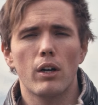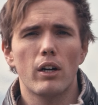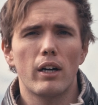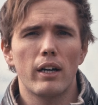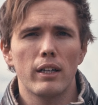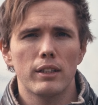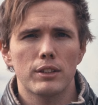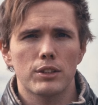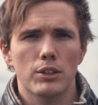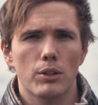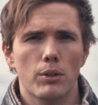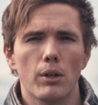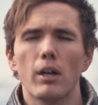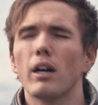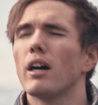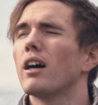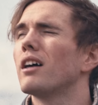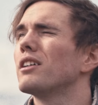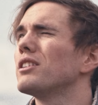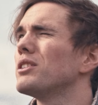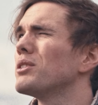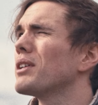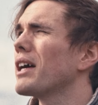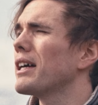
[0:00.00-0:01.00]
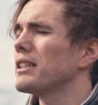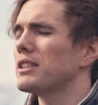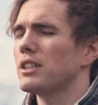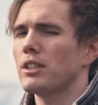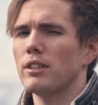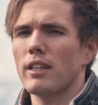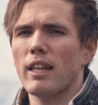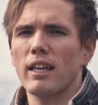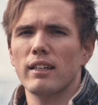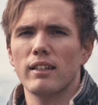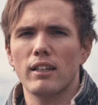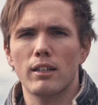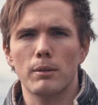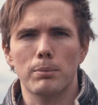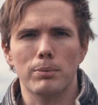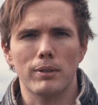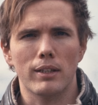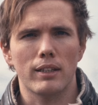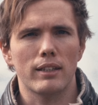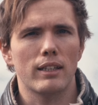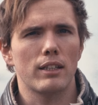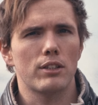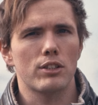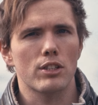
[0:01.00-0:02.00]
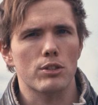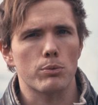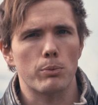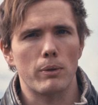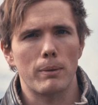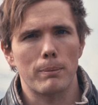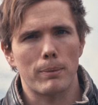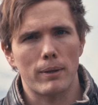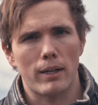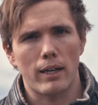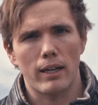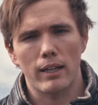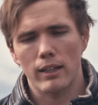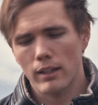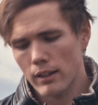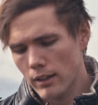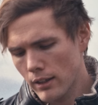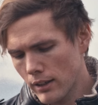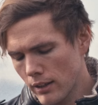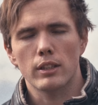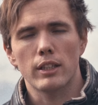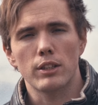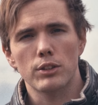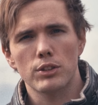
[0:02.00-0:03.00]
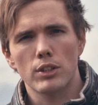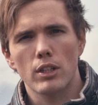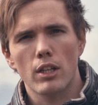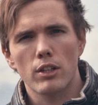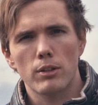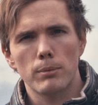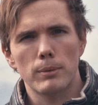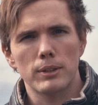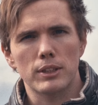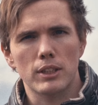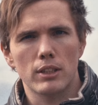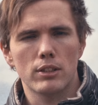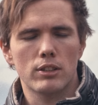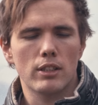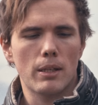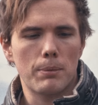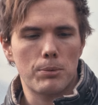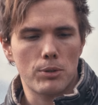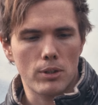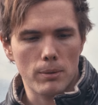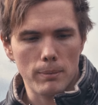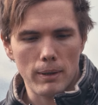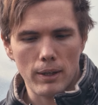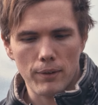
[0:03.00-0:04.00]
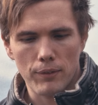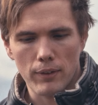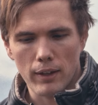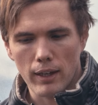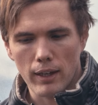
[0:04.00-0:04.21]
all right, so uh, you guys hear that airplane that just went by. Here's another misconception about